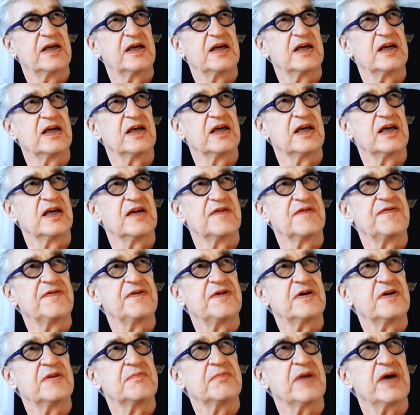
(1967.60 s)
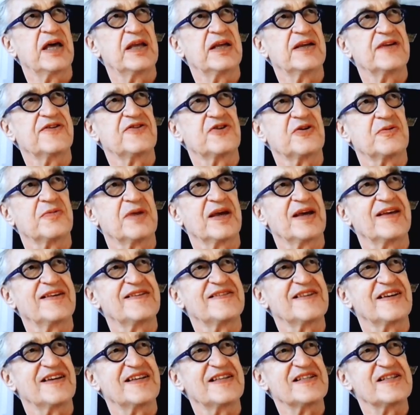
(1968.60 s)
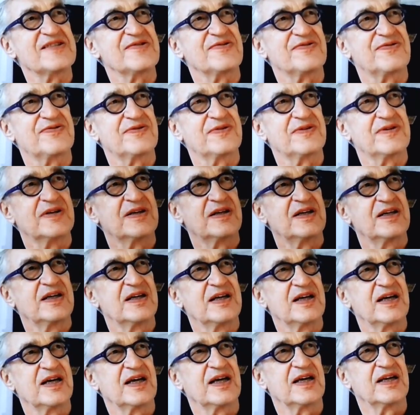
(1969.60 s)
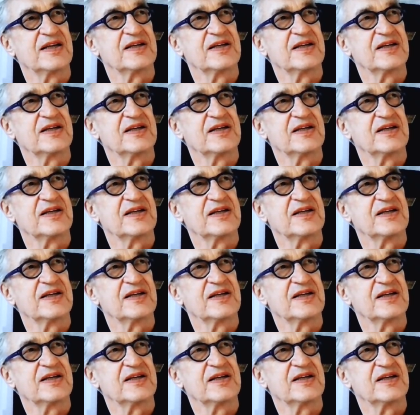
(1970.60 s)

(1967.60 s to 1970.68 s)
if you manage to make sense and